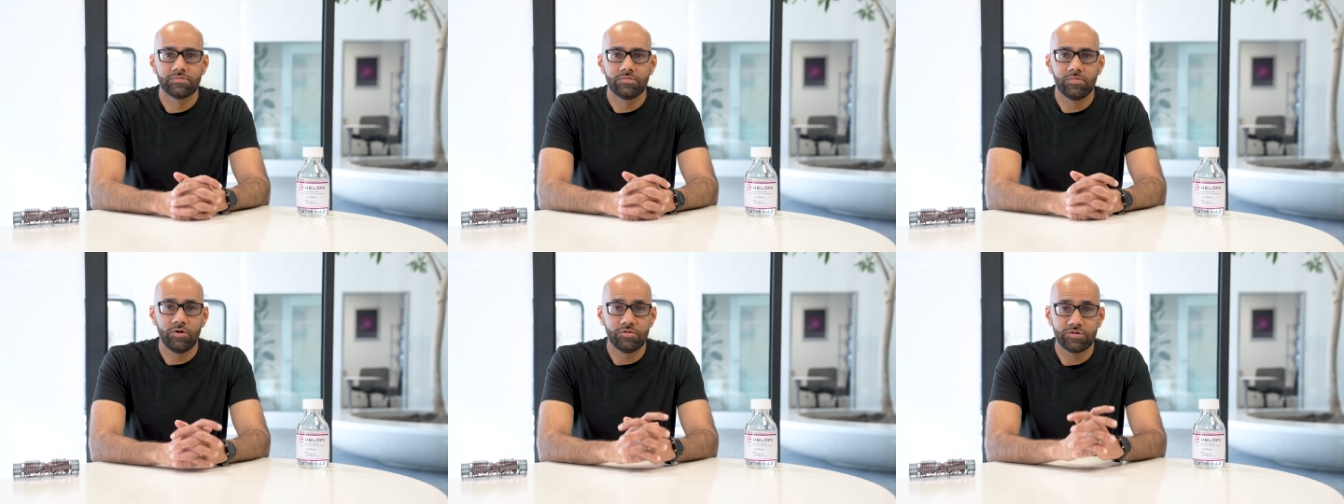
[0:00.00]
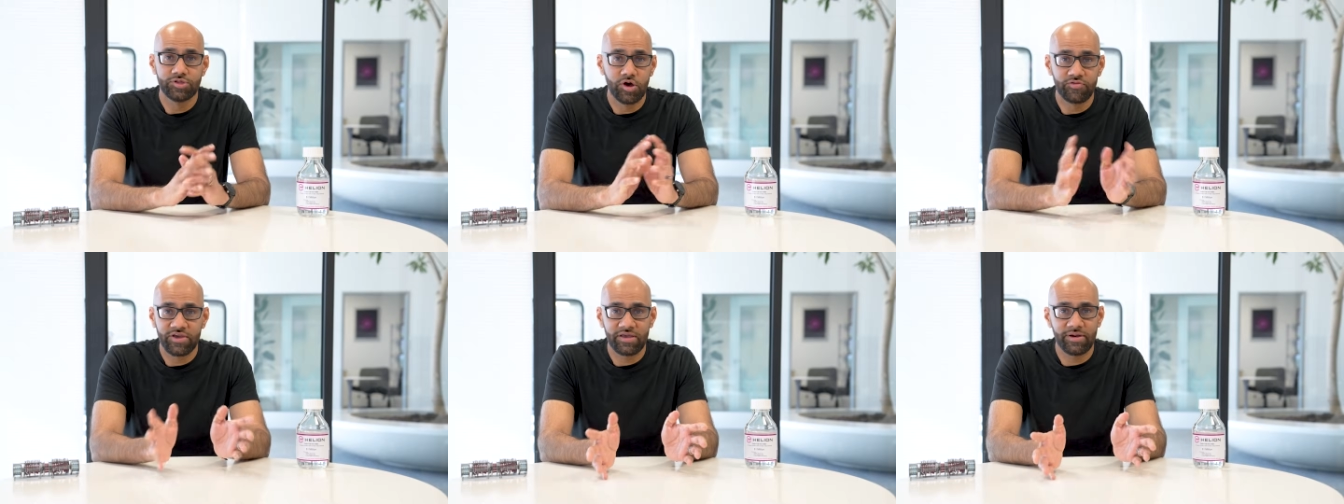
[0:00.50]
Well,
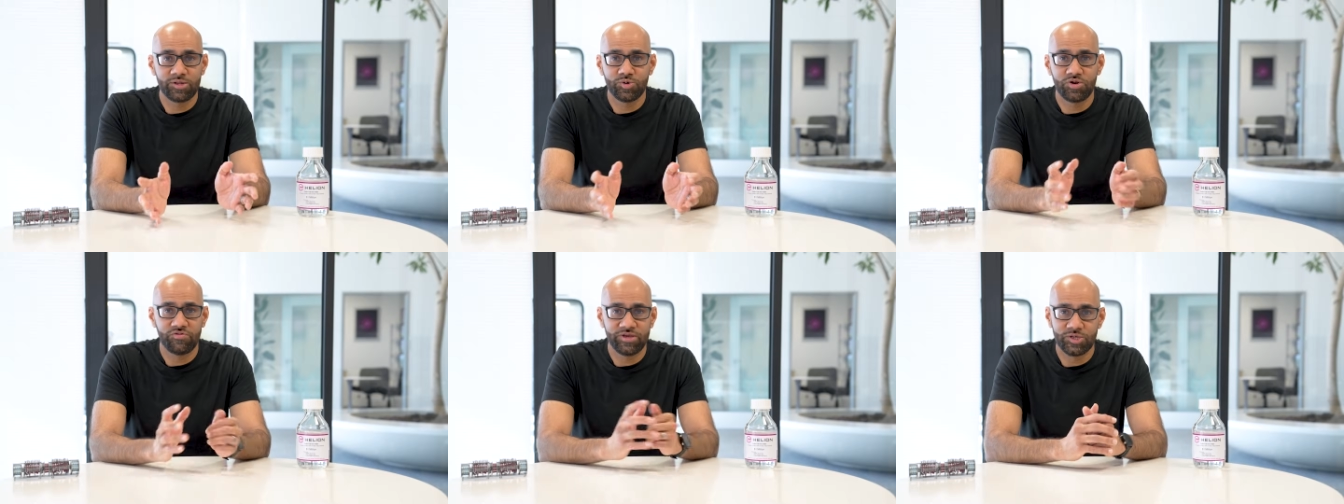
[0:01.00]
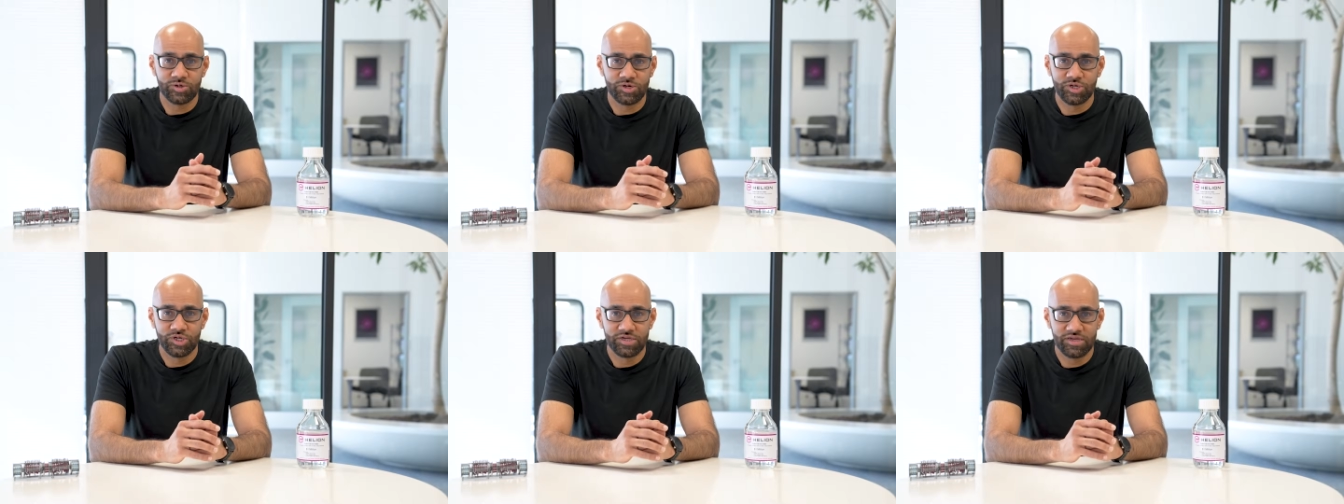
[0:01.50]
don't think about doing
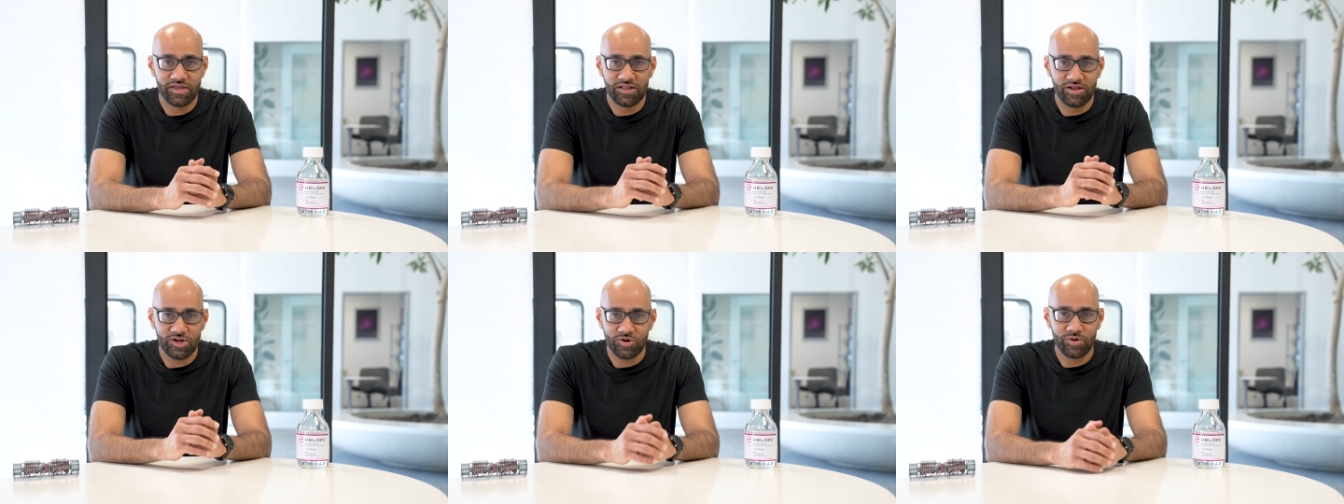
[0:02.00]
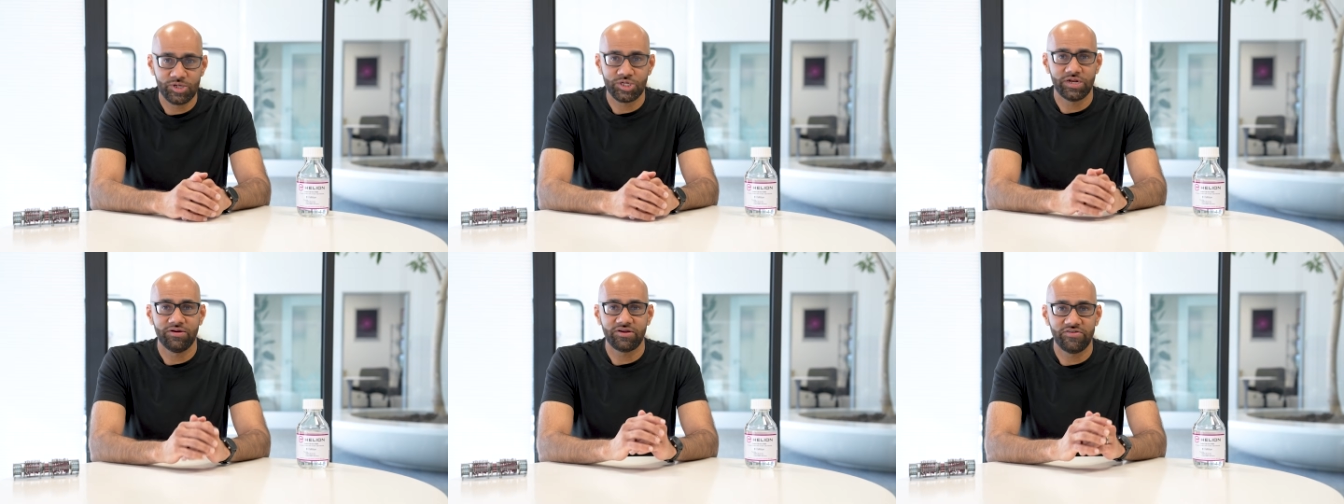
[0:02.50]
research in electrical
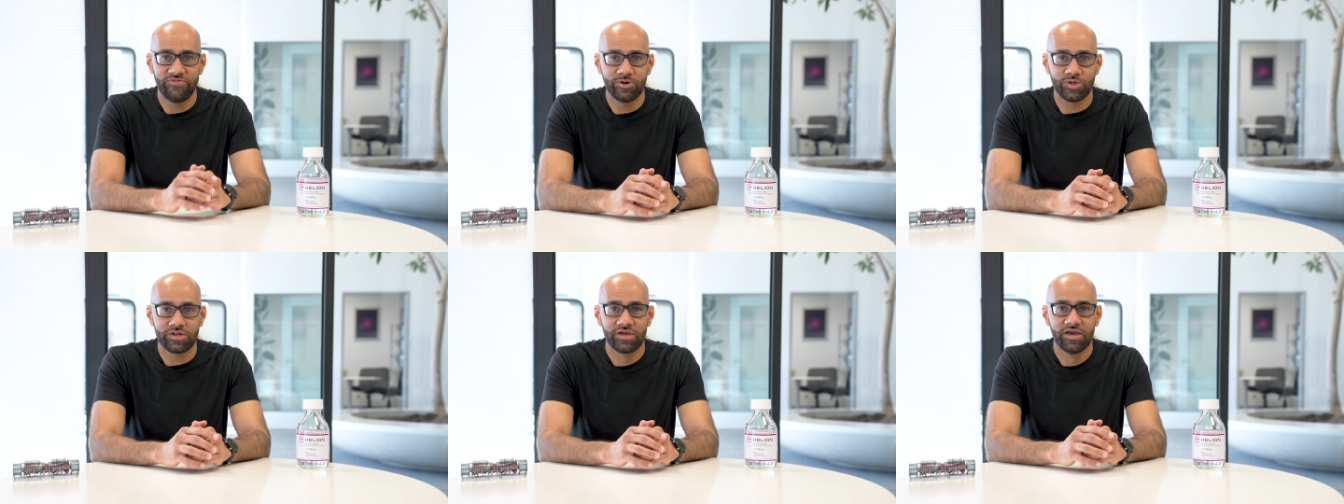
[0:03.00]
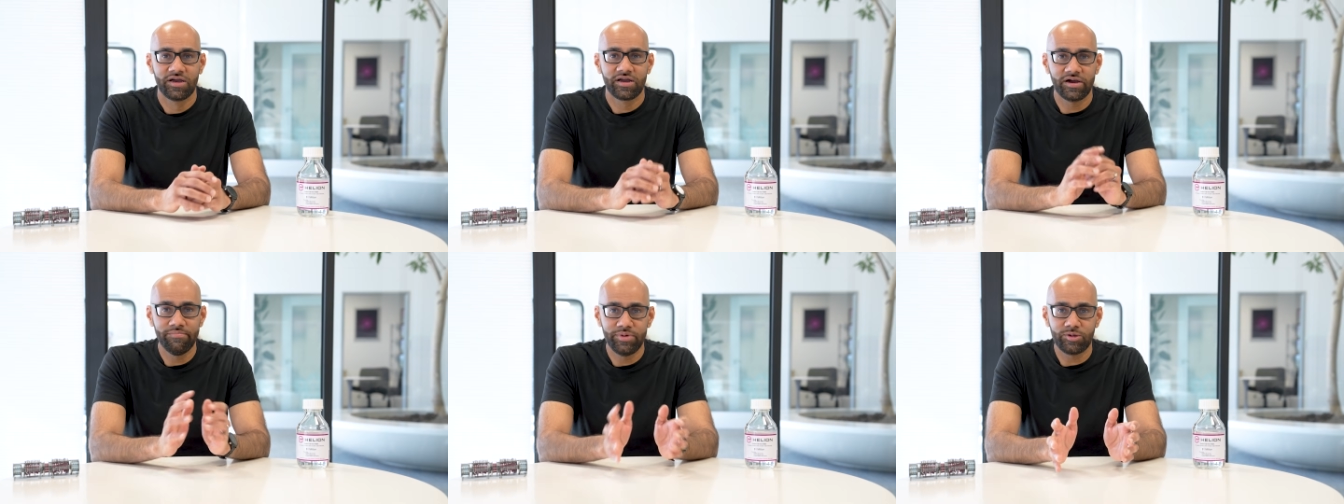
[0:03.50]
engineering or fusion.
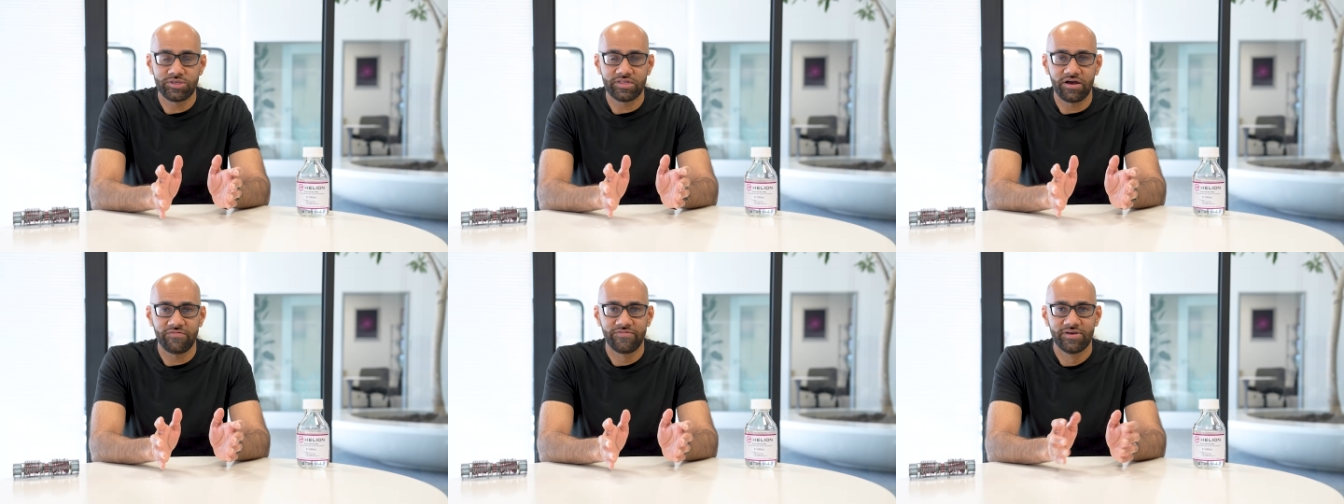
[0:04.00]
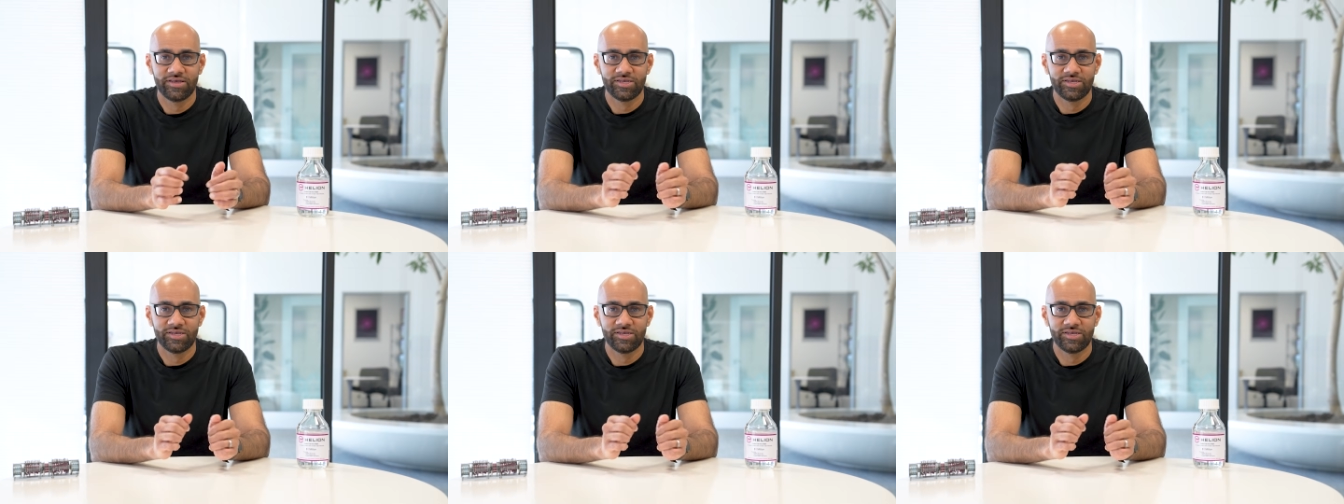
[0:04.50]
Come build stuff.